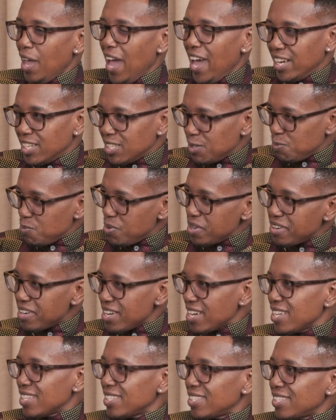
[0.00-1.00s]

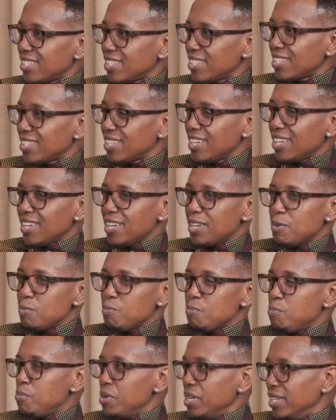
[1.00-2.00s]
experienced,
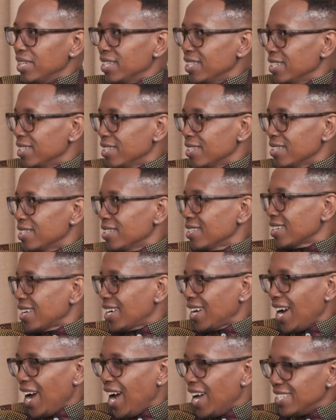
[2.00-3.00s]
been
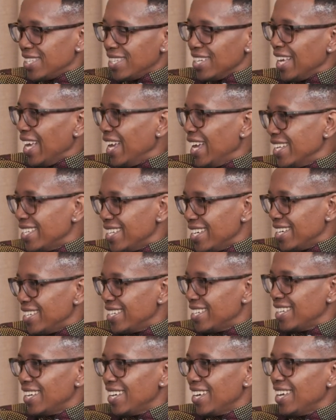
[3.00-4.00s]

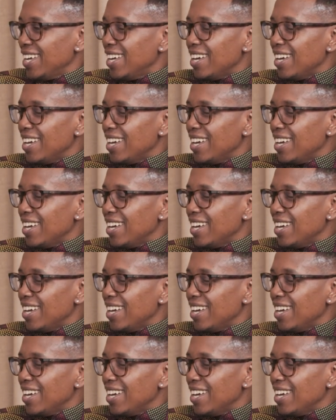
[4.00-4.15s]
castigated.